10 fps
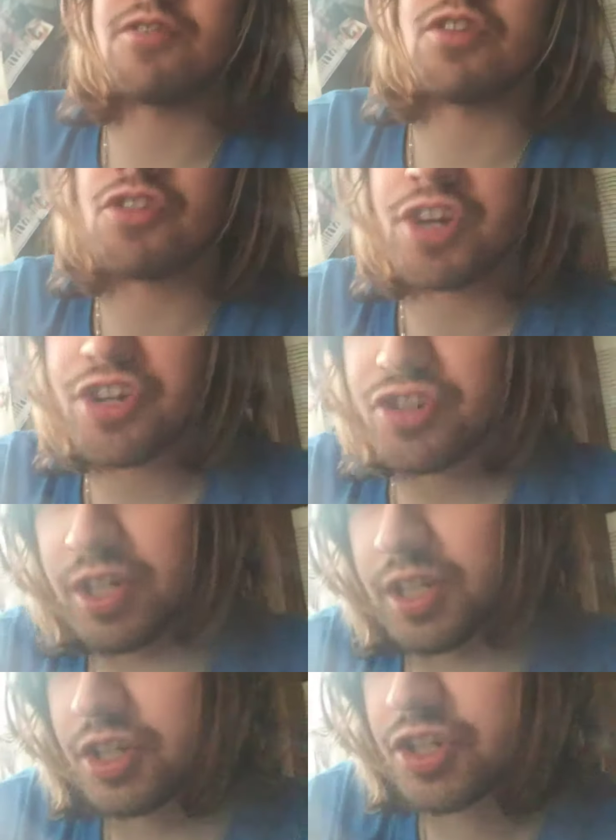
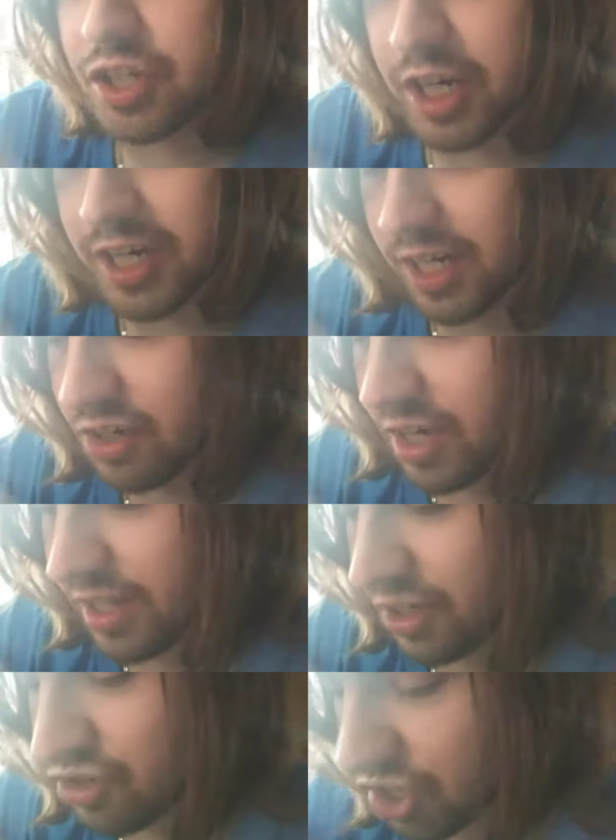infiltration in
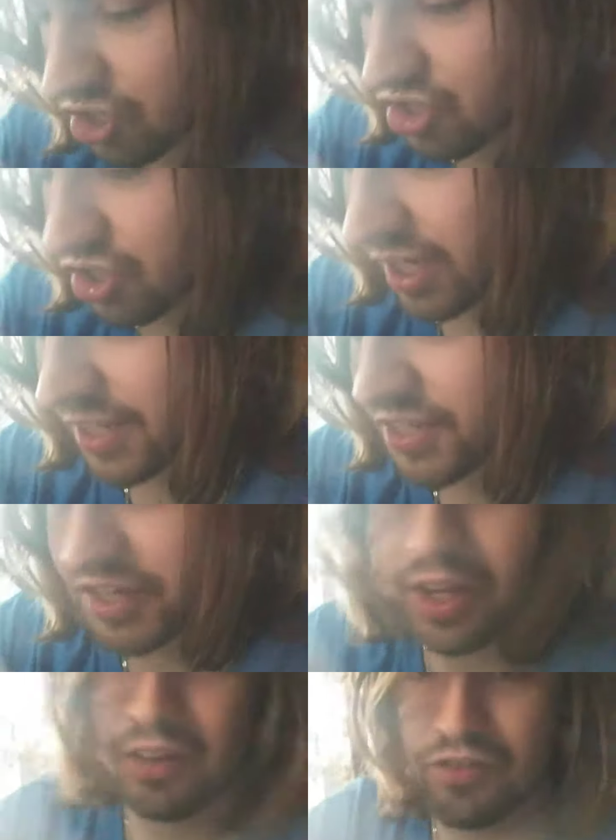the church
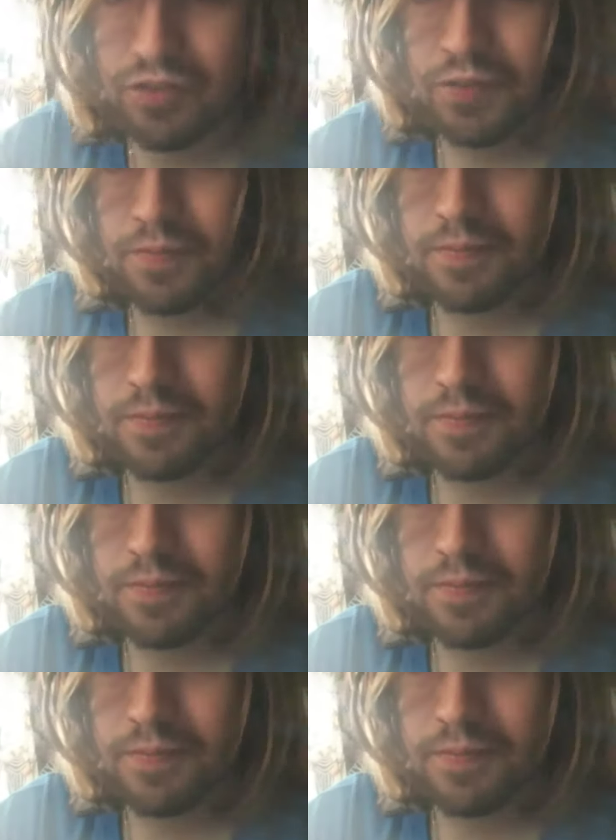itself,